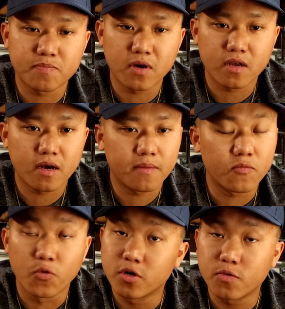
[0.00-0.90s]
But
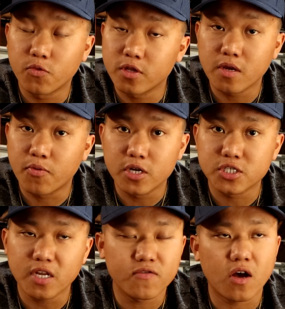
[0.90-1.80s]
would really
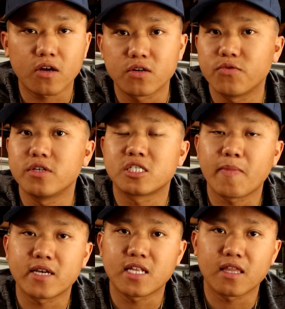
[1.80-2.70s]
appreciate it. Y'all could really
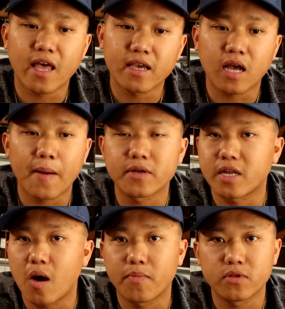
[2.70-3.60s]
smash that like, comment
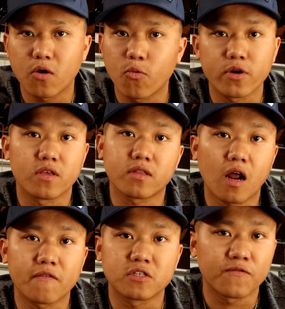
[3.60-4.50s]
down below what you
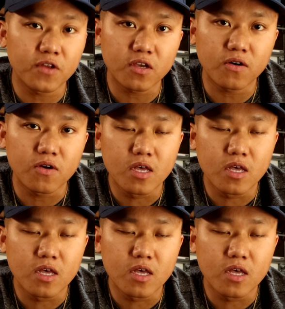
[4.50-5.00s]
thought of this video.